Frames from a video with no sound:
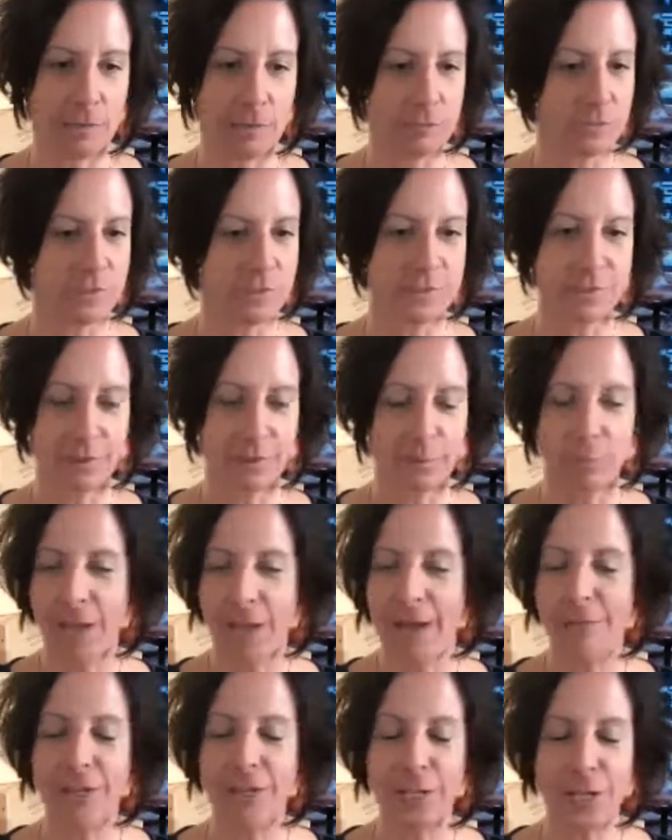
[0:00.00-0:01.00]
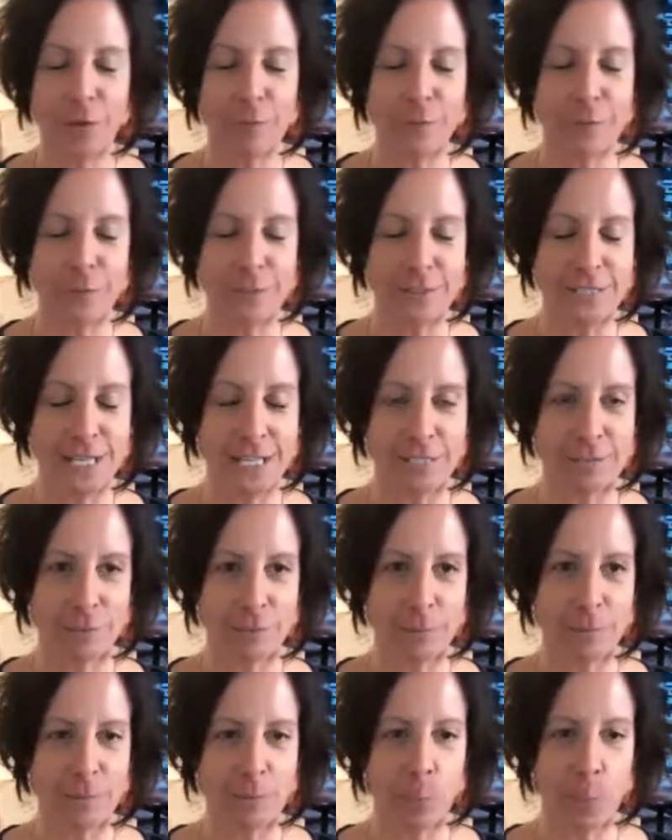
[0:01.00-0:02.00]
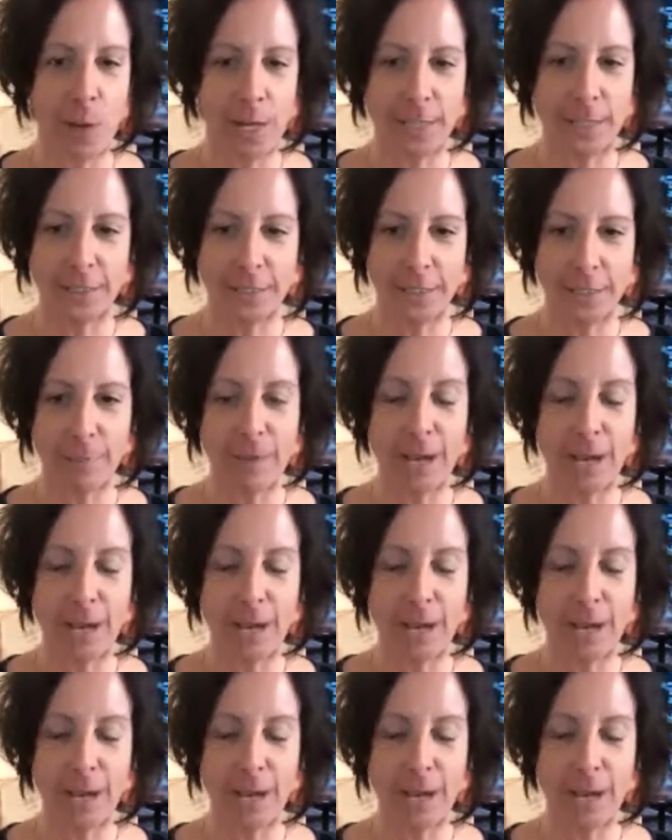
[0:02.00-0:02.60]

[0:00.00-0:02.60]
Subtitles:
just having enough for the tasting room and the wine club.